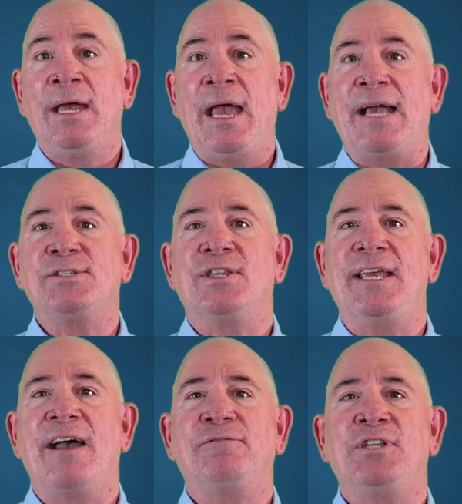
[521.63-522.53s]
as
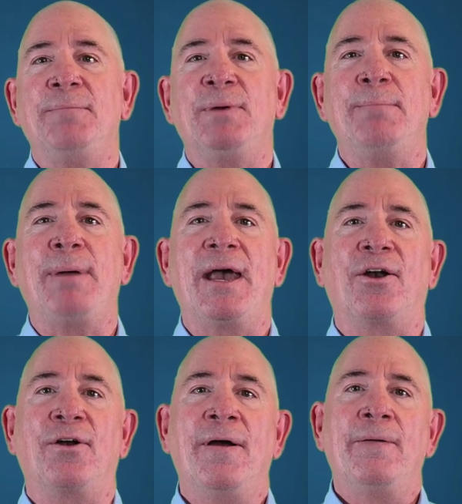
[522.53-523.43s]
the FTP
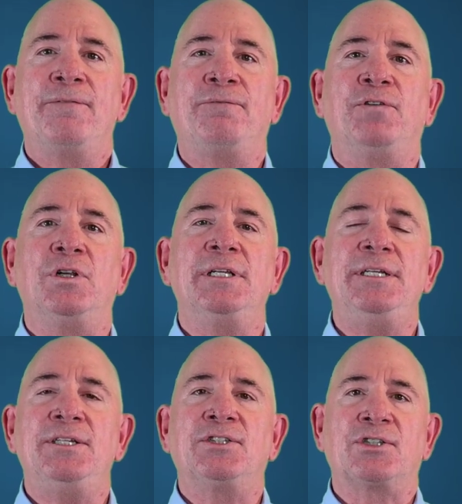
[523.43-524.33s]
banner,
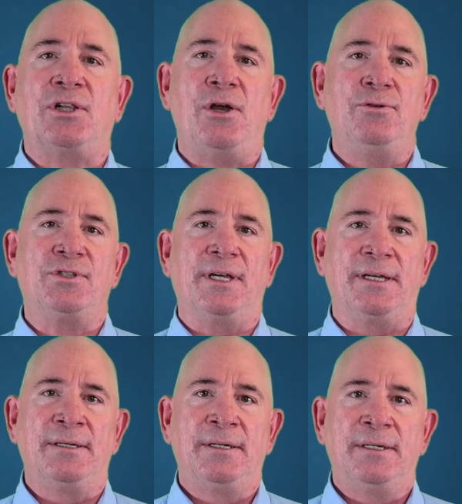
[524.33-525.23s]
fully
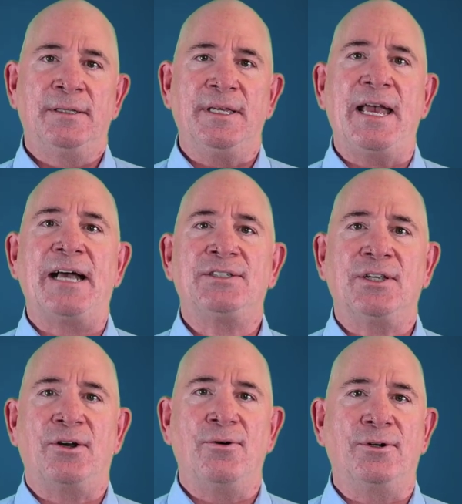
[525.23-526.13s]
disclosing the
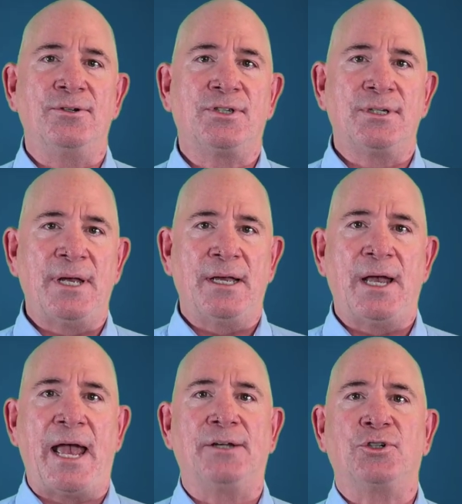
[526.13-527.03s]
asset owner's
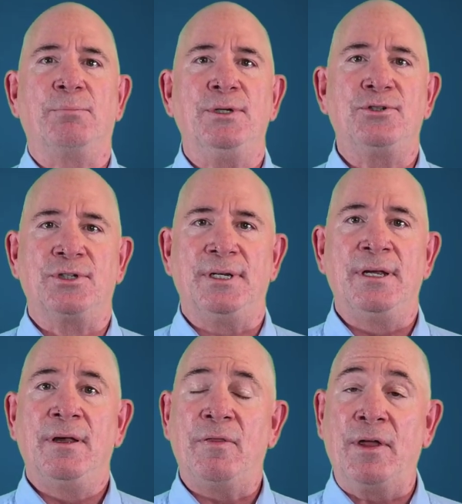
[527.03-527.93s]
attribution,
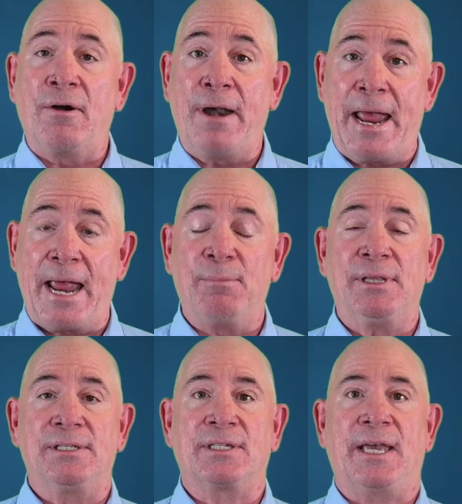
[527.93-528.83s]
their name
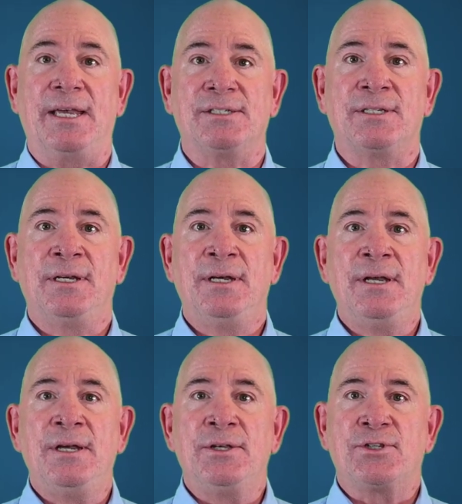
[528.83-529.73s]
in this case.
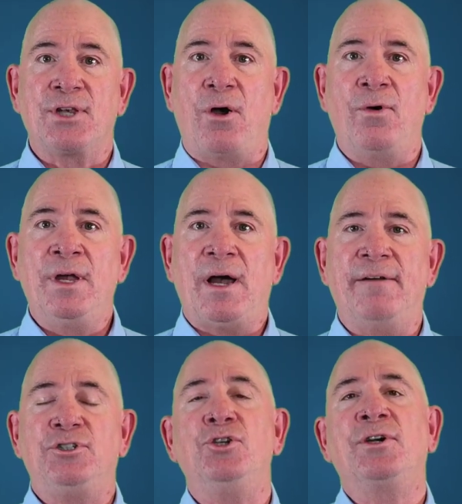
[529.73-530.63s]
So
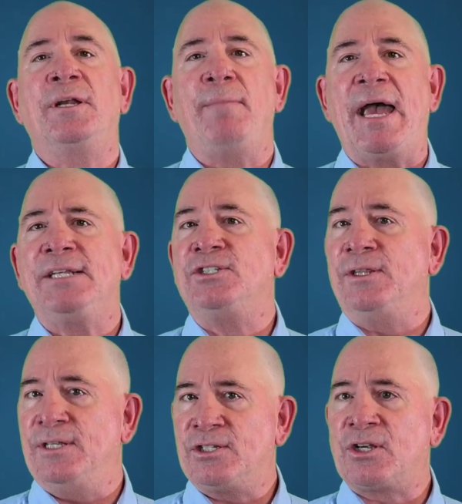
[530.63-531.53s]
as you can
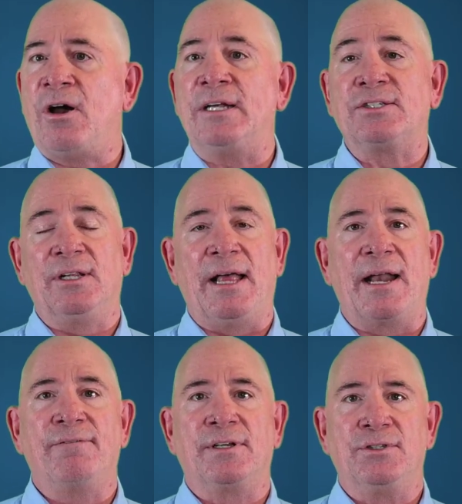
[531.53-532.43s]
imagine, this caused a
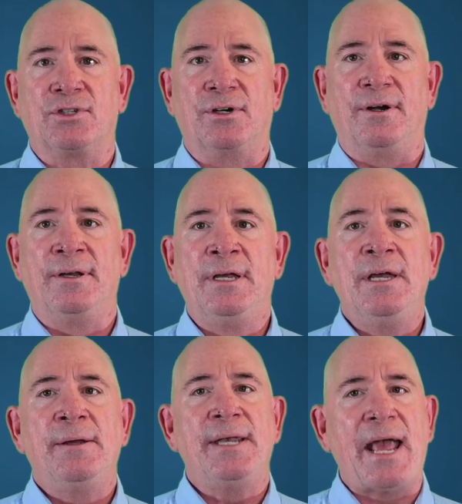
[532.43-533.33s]
lot of concern.
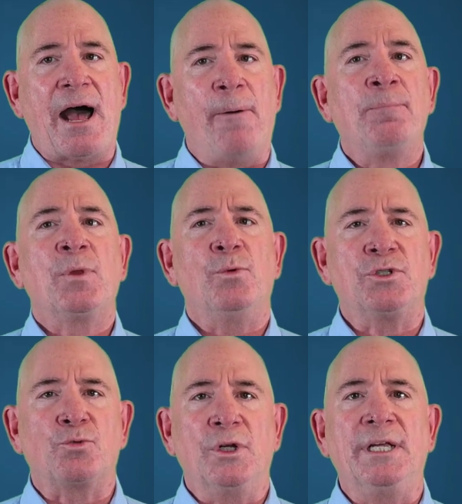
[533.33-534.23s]
Now,
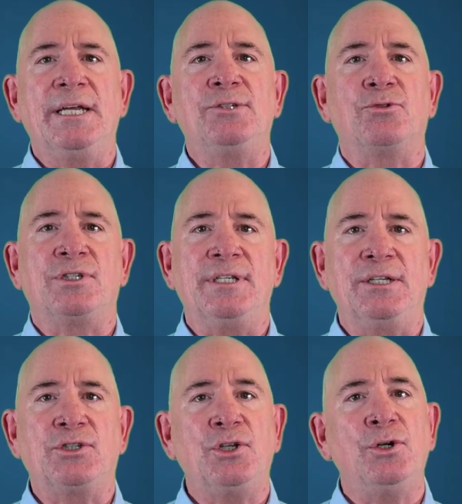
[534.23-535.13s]
what's really
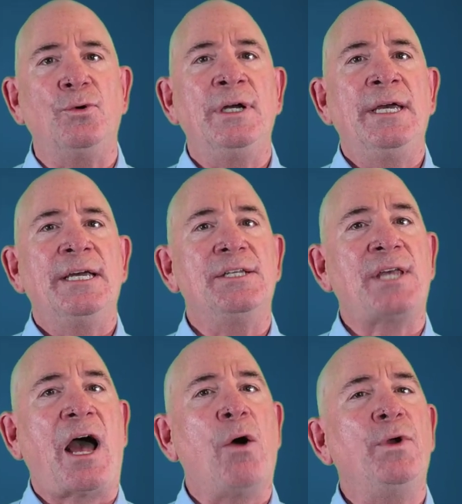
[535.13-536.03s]
interesting too is
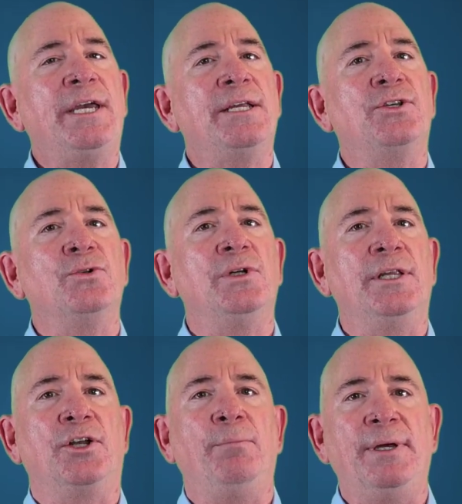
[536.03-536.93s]
how we can do a
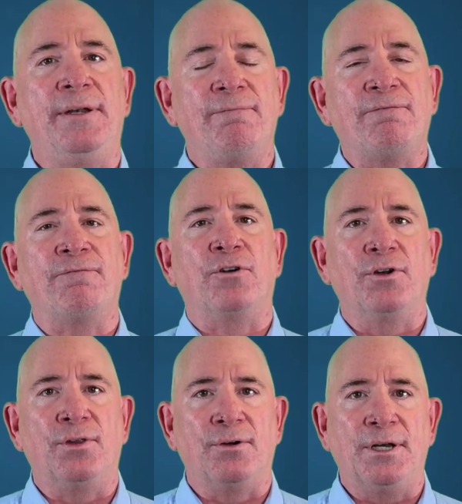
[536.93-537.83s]
little bit
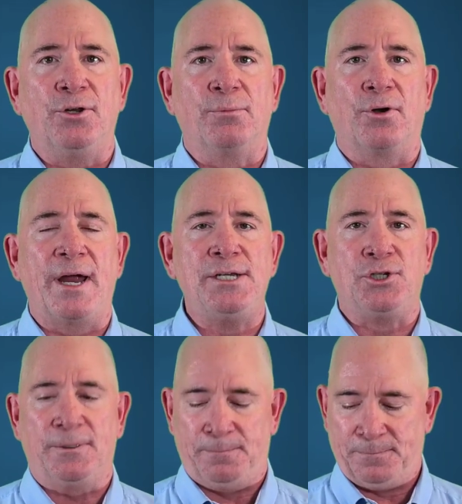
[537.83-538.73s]
further enumeration.